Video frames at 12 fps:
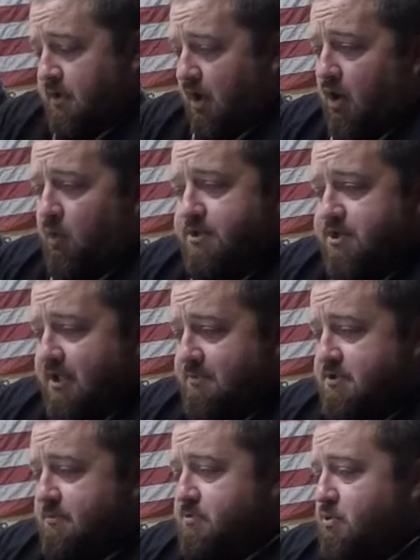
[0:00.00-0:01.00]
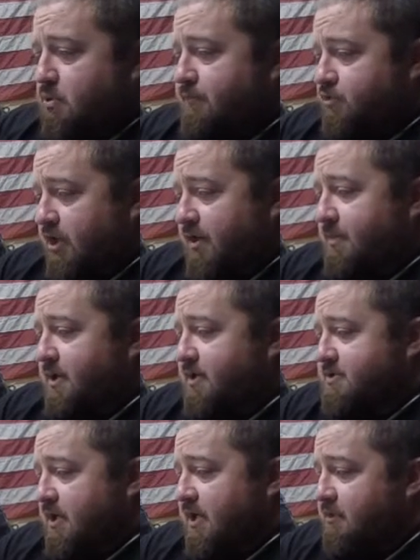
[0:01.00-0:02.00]
I always keep some sort of drink
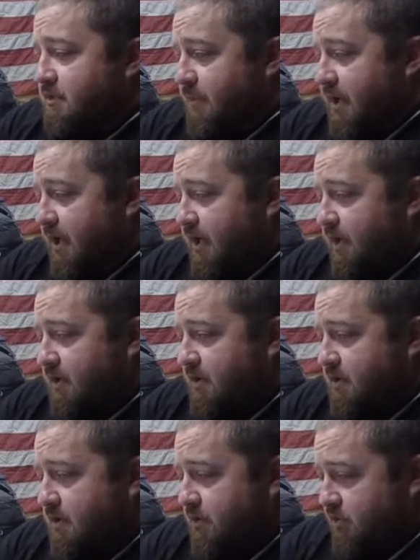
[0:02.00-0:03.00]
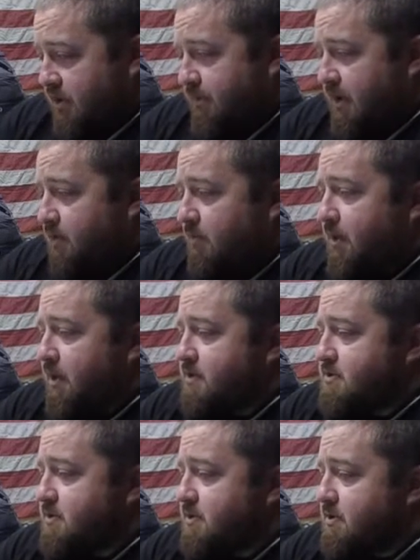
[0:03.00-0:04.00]
mix in the bag, a drink powder
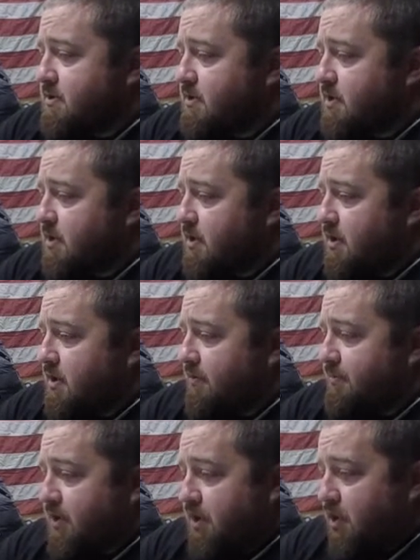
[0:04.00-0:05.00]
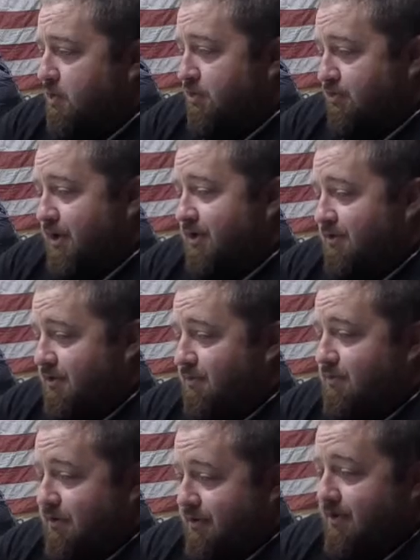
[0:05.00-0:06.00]
mix. I've been known to drink a lot of
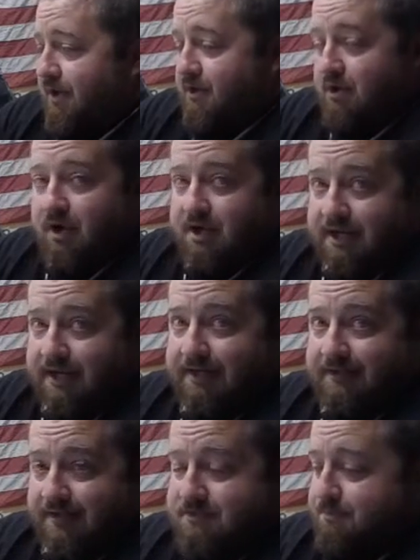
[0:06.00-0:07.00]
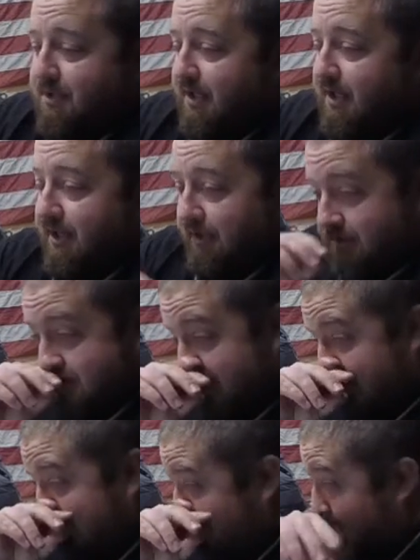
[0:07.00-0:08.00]
water and not eat. That's me. I'll get
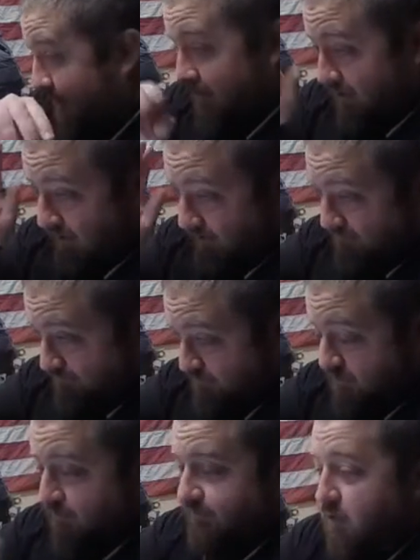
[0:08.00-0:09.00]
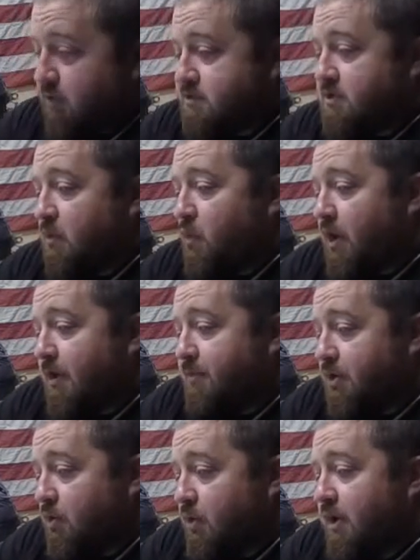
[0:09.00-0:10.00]
so focused on what I'm
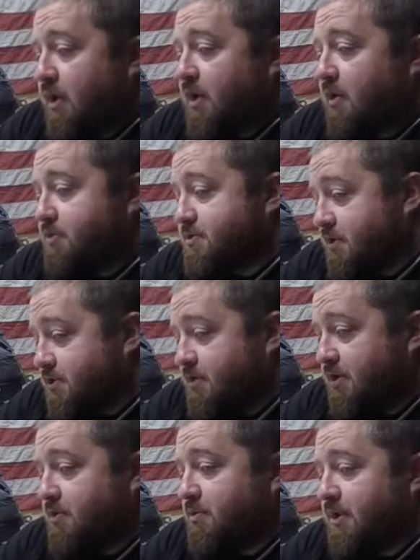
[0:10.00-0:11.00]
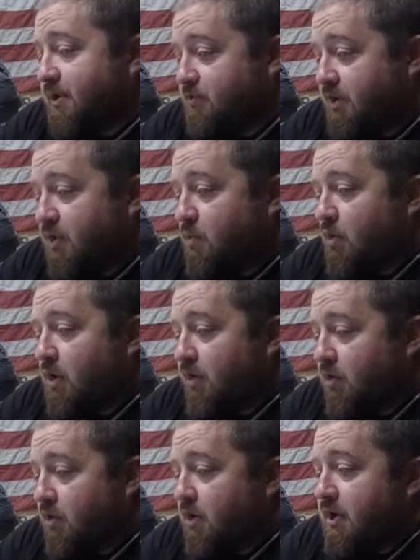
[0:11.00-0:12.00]
doing, and I'll just continually drink
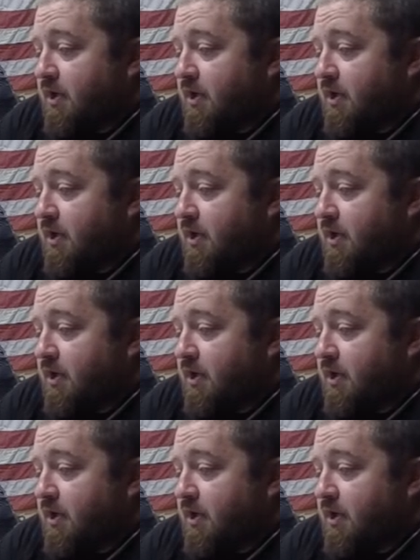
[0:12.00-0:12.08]
water.